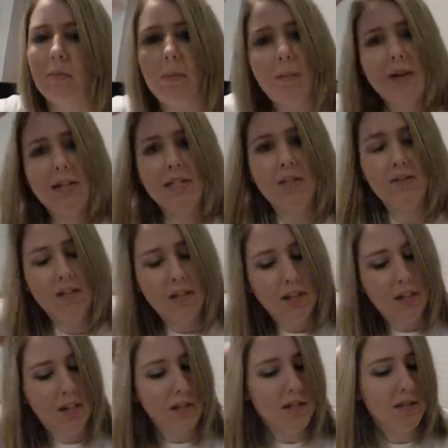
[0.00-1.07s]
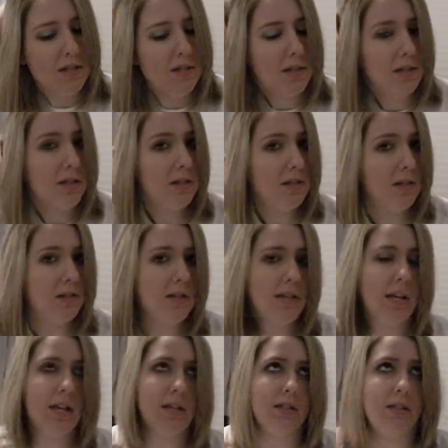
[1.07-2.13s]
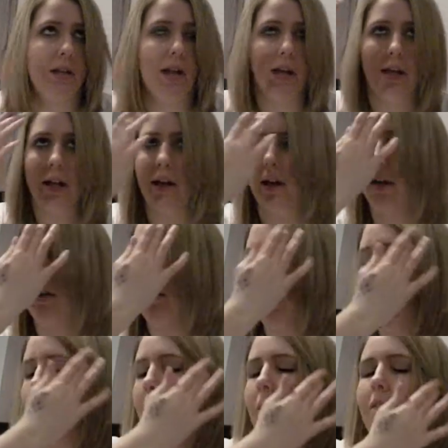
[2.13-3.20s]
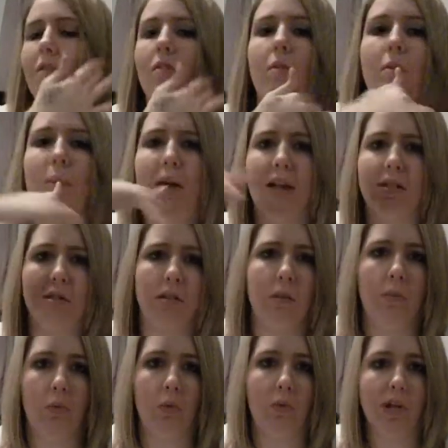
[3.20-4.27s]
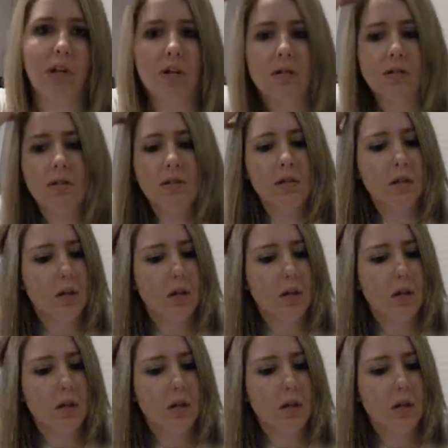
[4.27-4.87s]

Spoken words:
some of my DVD sets that I got from the past couple weeks.